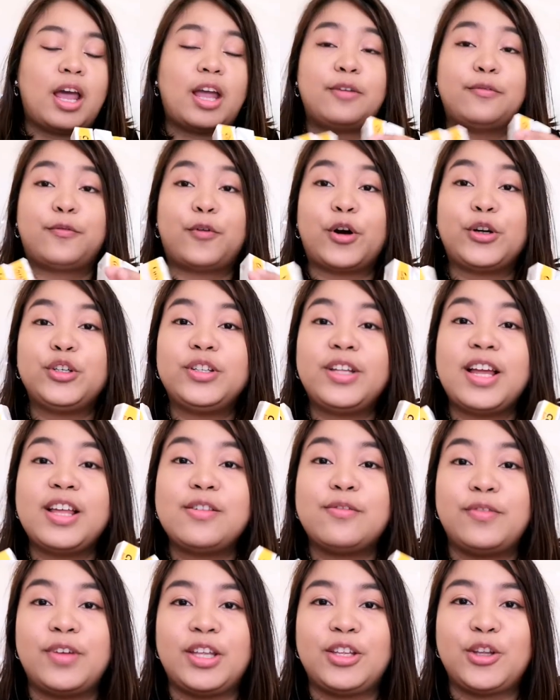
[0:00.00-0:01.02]
And for
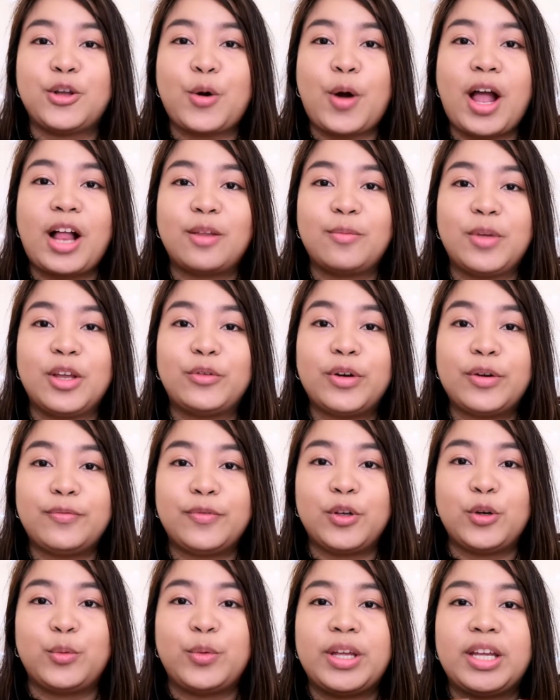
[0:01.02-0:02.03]
today's video, I'll be
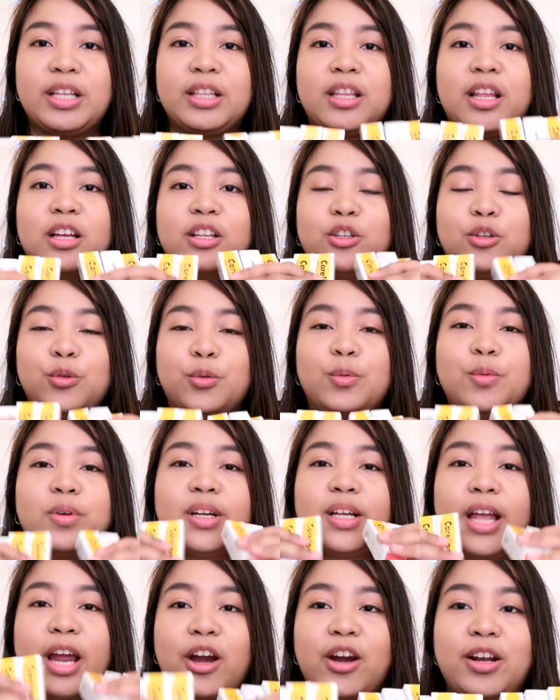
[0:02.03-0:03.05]
reviewing the
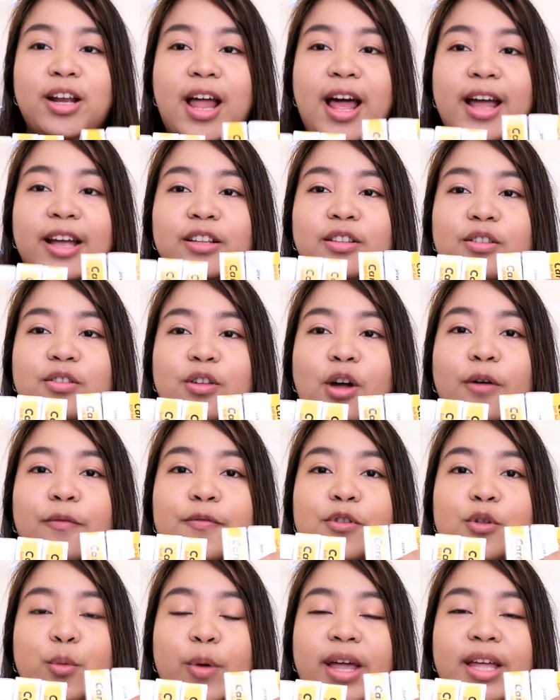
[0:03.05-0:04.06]
new Careline
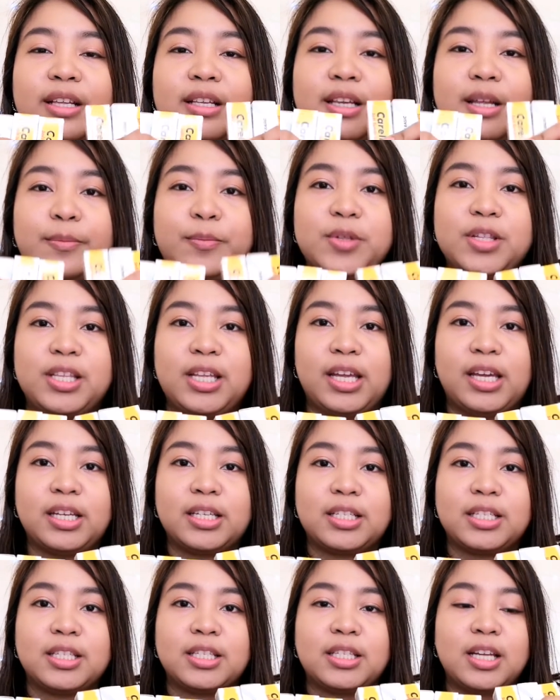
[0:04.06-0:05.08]
Soft Suede
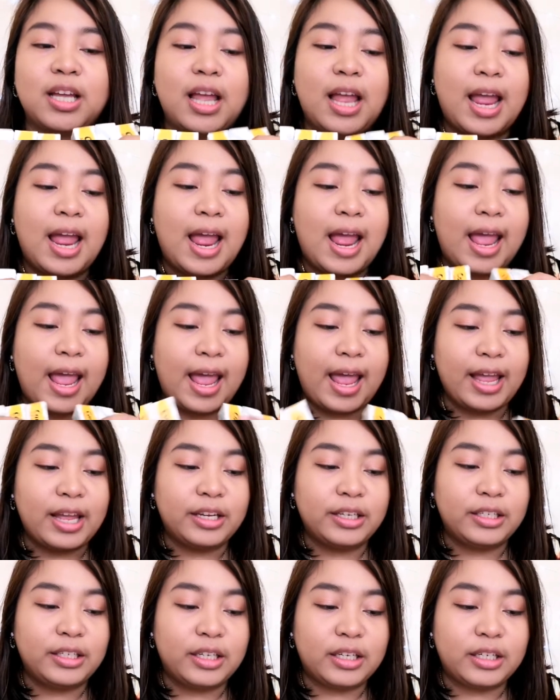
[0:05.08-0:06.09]
Lipsticks.
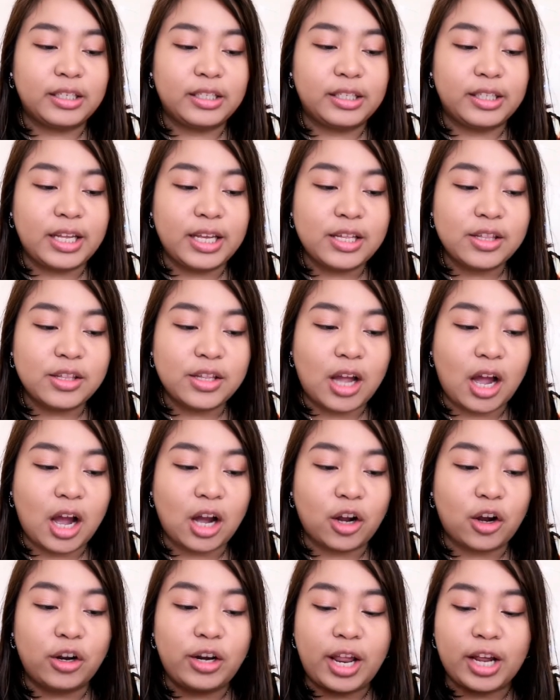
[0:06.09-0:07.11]
And this
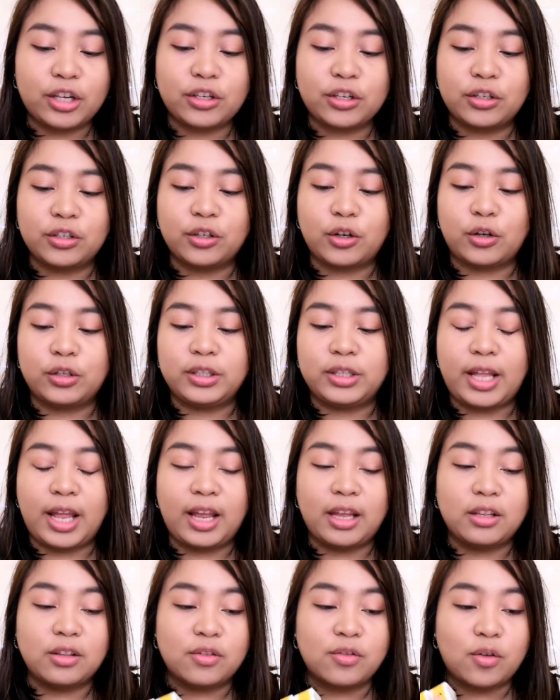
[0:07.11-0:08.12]
collection
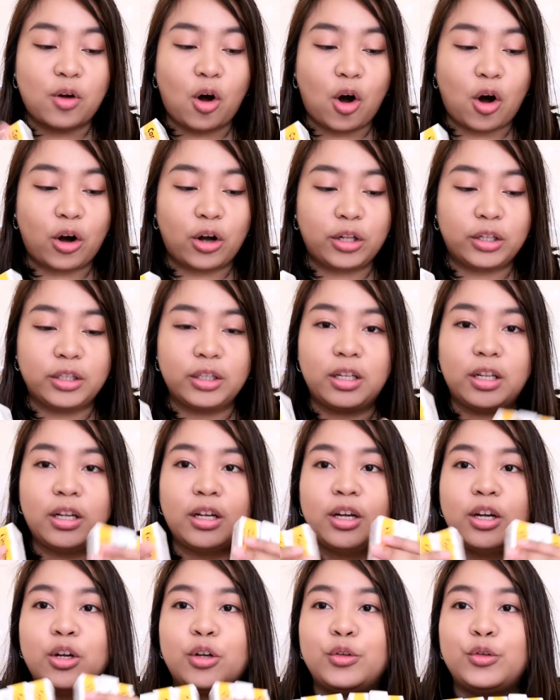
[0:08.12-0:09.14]
contains all
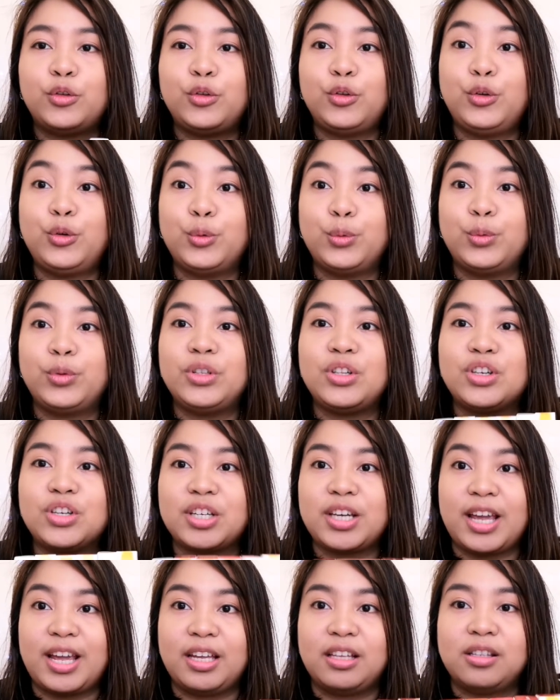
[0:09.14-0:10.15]
nude
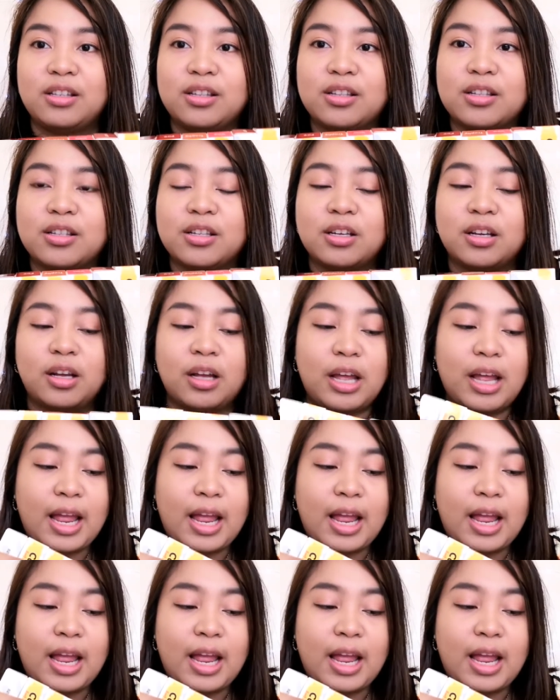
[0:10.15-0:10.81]
shades.